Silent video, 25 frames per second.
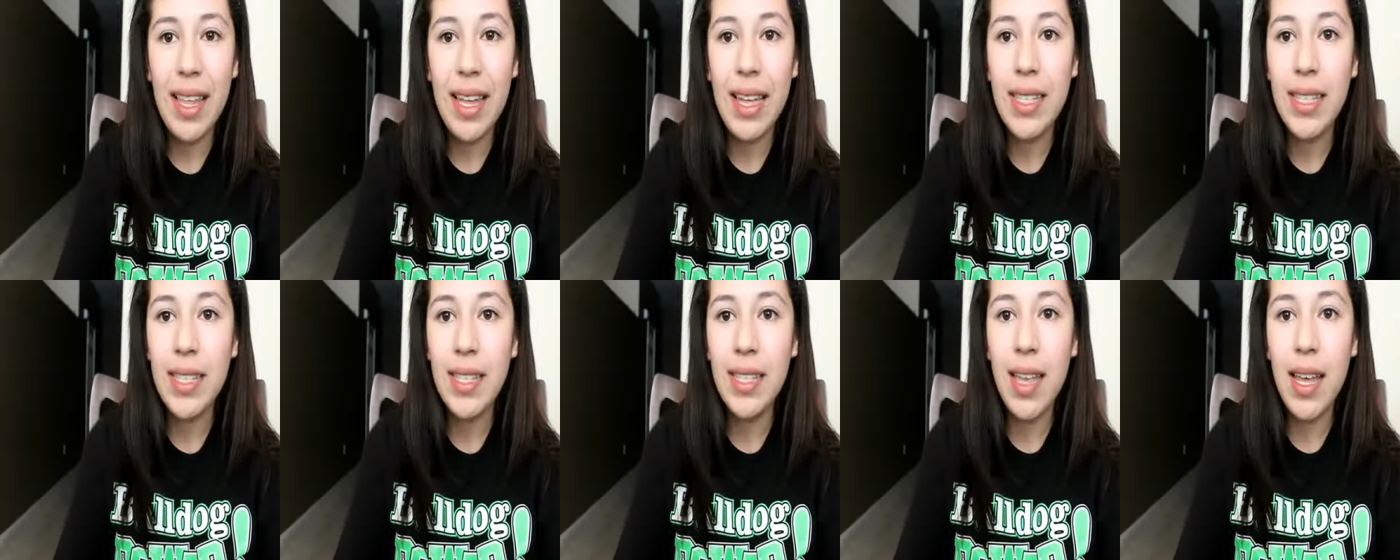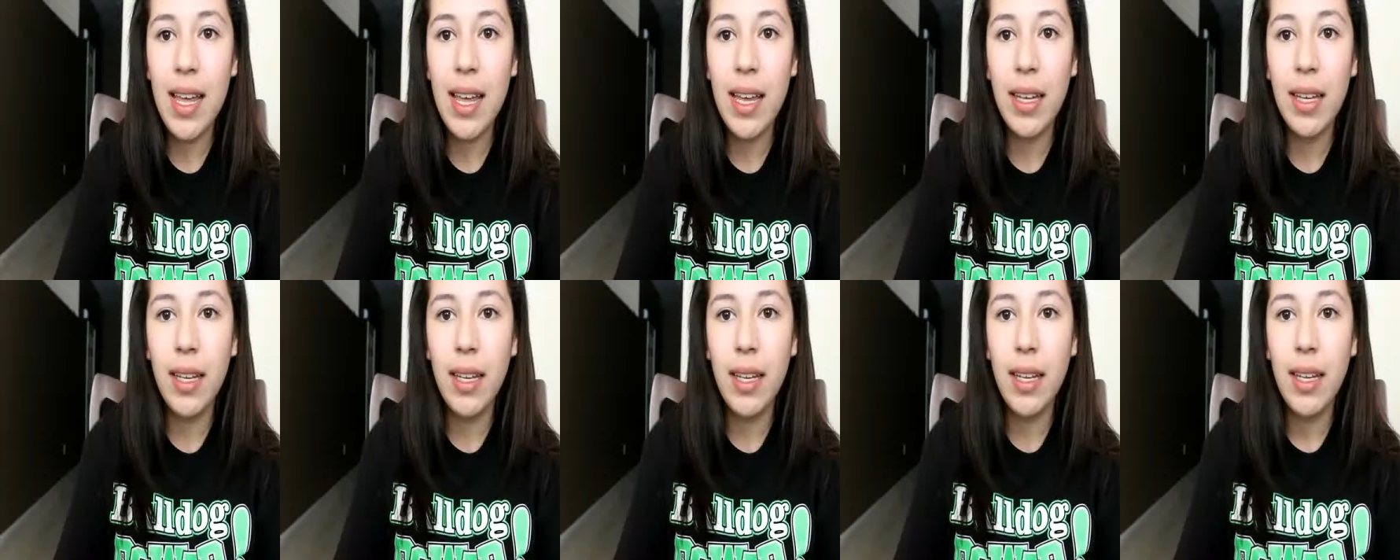That's
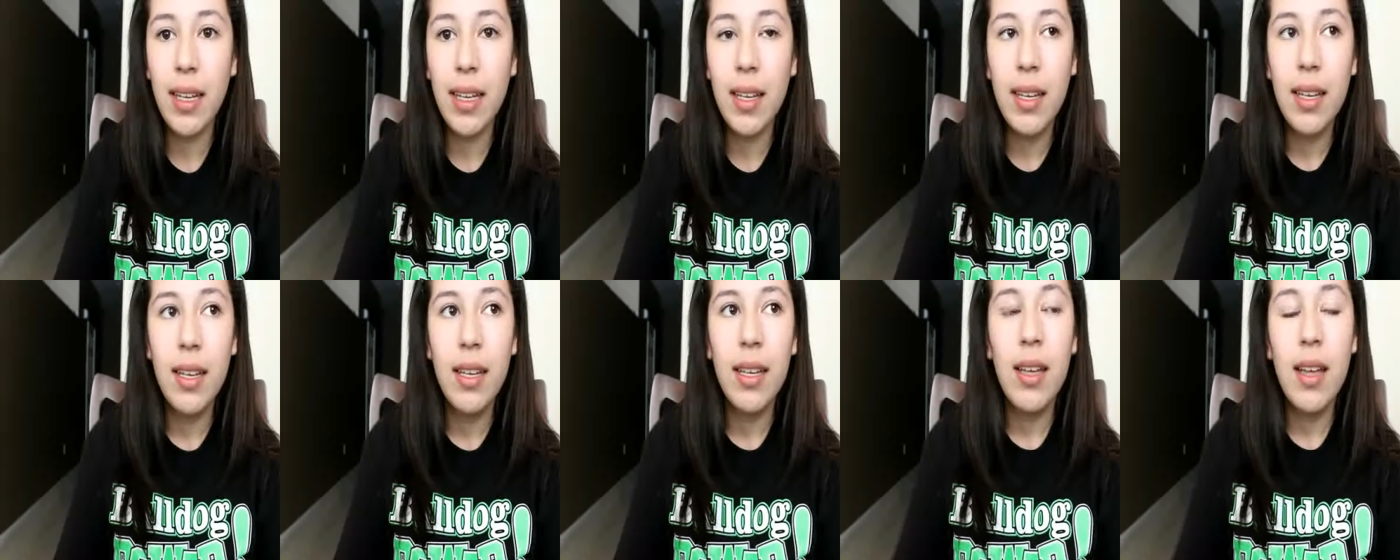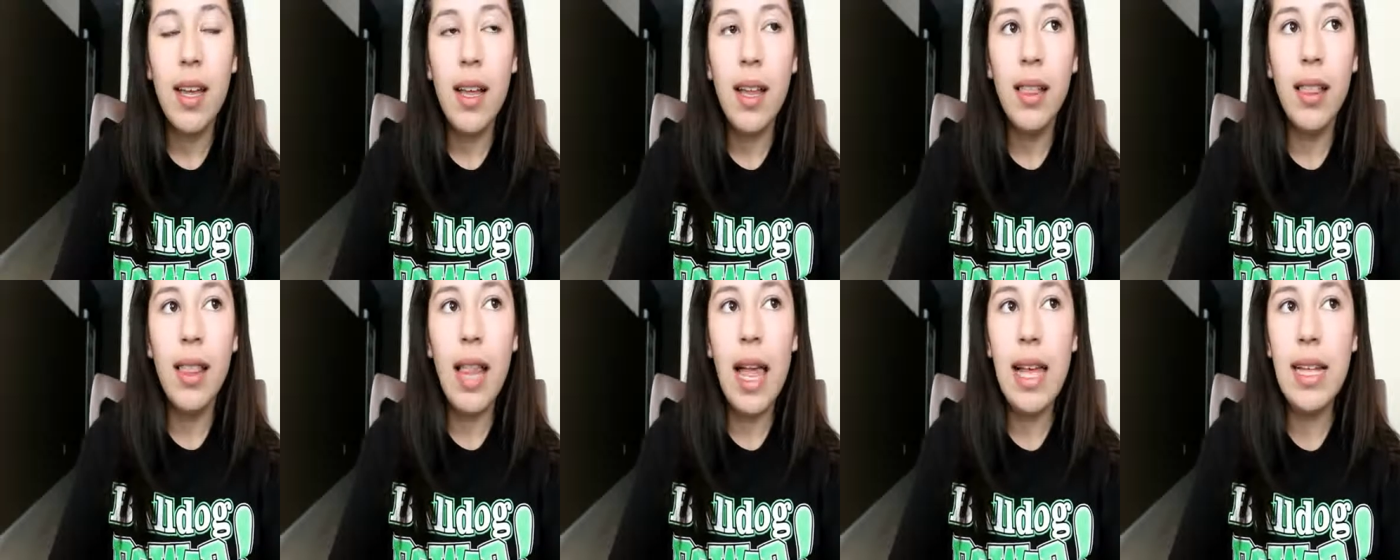like
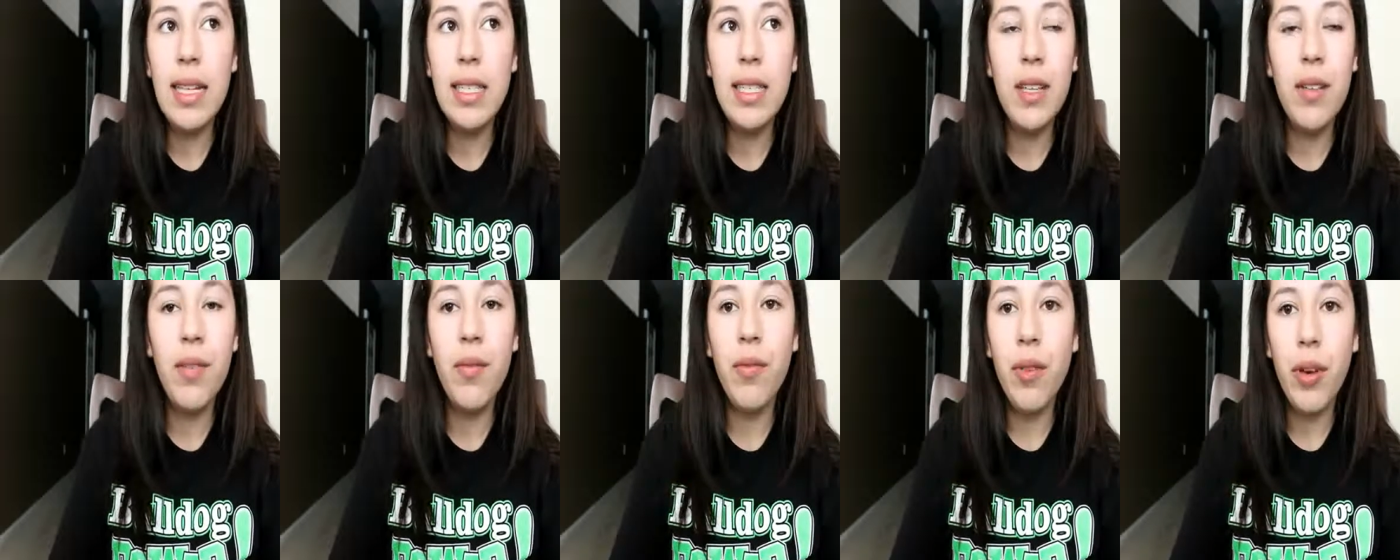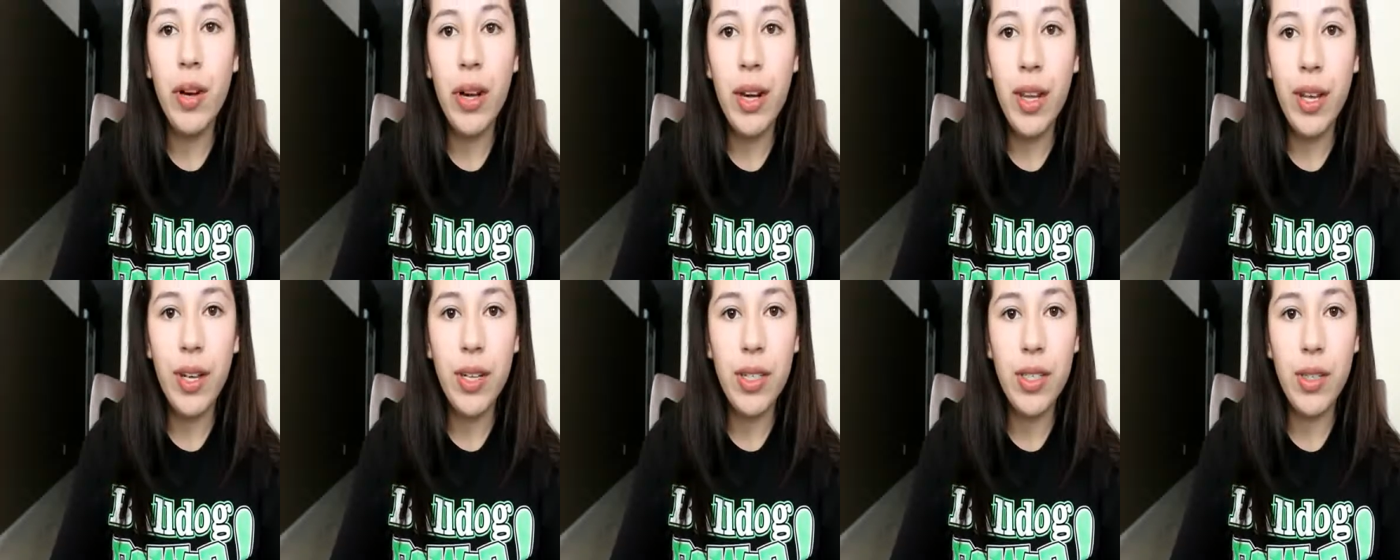less than
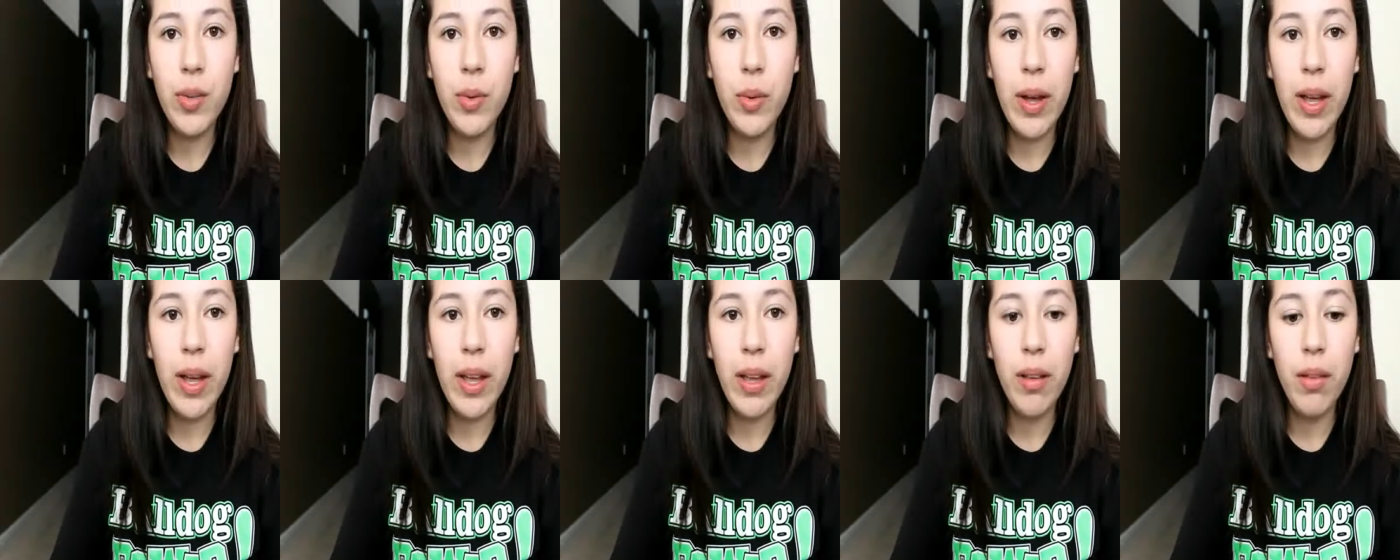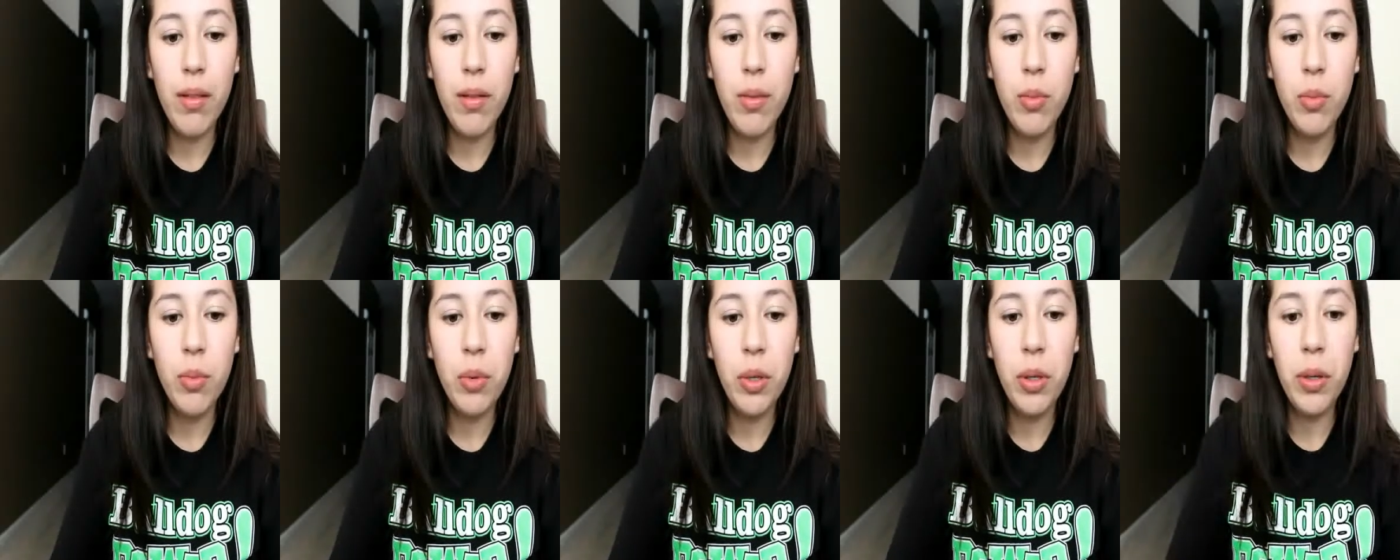40 years
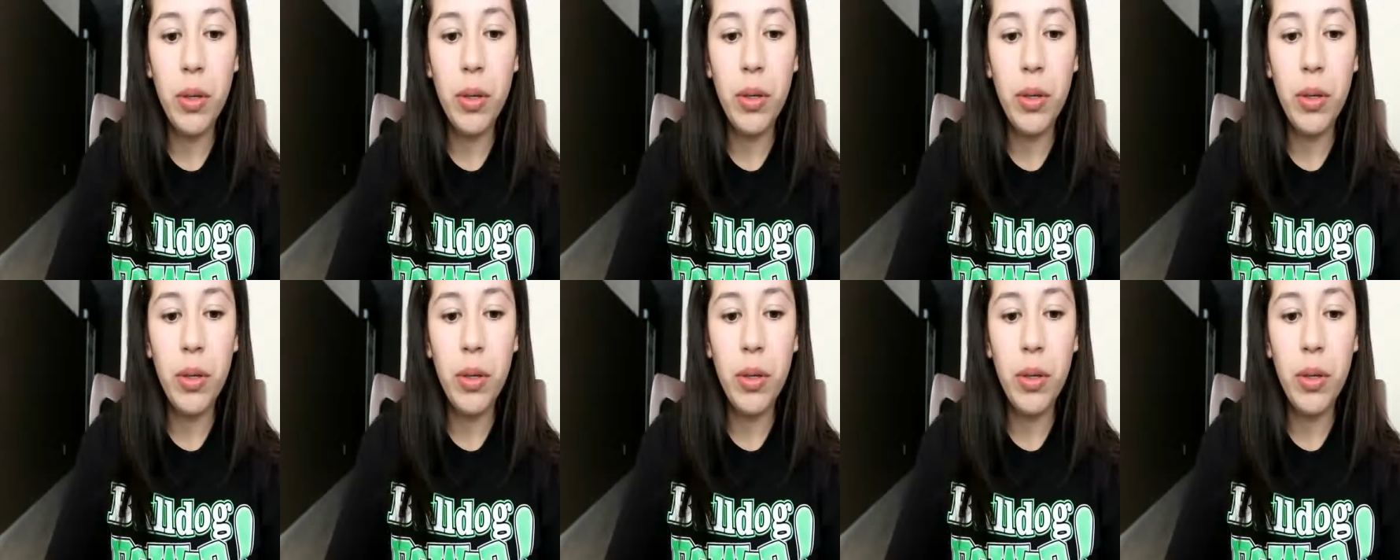away.